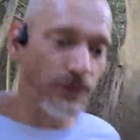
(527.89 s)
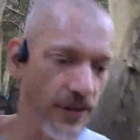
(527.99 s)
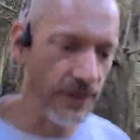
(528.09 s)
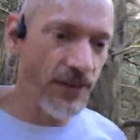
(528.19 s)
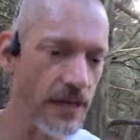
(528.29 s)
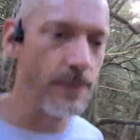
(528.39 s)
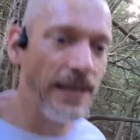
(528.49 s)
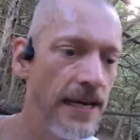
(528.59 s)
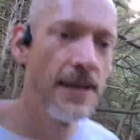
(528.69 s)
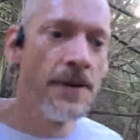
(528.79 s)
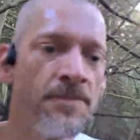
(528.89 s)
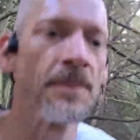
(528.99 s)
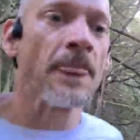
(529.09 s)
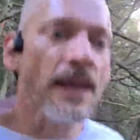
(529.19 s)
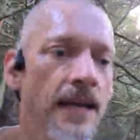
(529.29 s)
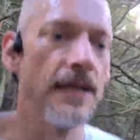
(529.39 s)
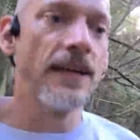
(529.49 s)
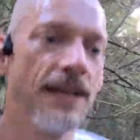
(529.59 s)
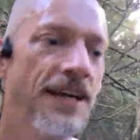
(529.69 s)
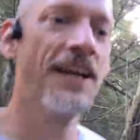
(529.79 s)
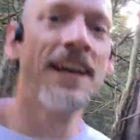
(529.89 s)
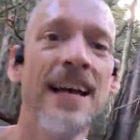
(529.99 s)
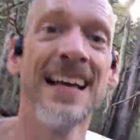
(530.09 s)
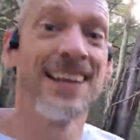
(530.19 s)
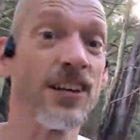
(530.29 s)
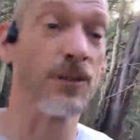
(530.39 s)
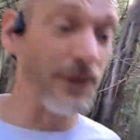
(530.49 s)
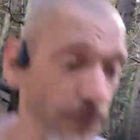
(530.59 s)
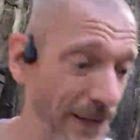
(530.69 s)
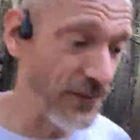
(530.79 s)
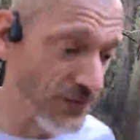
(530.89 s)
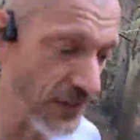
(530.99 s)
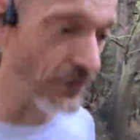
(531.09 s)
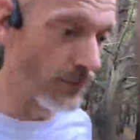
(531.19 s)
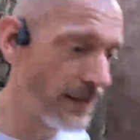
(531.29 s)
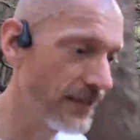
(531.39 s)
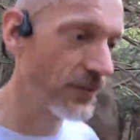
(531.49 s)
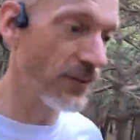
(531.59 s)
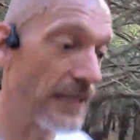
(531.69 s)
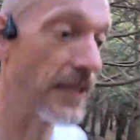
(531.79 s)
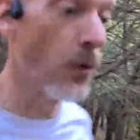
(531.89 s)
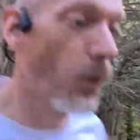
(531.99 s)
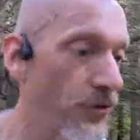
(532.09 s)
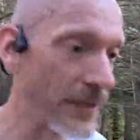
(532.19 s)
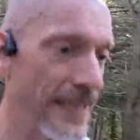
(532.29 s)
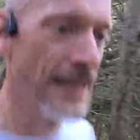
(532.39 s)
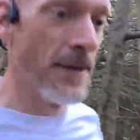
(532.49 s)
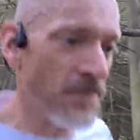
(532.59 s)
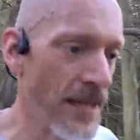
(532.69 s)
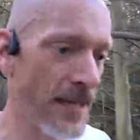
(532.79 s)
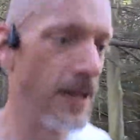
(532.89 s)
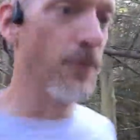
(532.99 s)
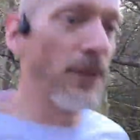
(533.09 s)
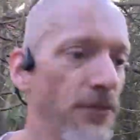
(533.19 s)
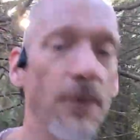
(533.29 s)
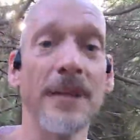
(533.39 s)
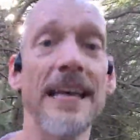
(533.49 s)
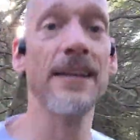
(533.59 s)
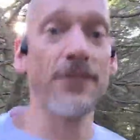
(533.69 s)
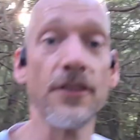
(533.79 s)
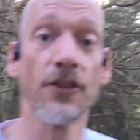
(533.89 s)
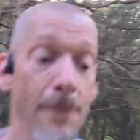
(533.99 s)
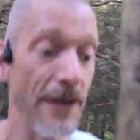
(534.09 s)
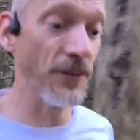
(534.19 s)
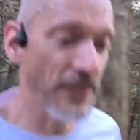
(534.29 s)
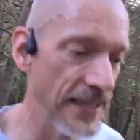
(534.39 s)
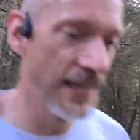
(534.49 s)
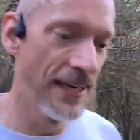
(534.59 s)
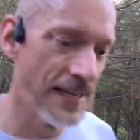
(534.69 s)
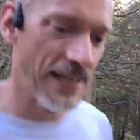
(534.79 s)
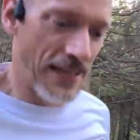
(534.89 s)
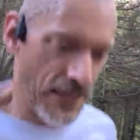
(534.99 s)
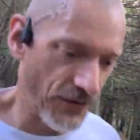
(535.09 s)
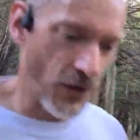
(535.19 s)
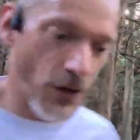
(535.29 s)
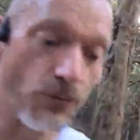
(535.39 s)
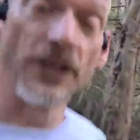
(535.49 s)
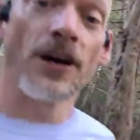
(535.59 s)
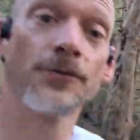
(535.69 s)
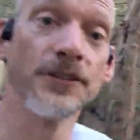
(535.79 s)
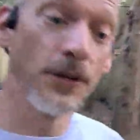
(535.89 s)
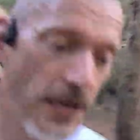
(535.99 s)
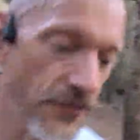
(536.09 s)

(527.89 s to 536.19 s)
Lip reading: at the time. It's kind of an expensive system to suddenly go wandering, but if somebody has the temerity to run after you to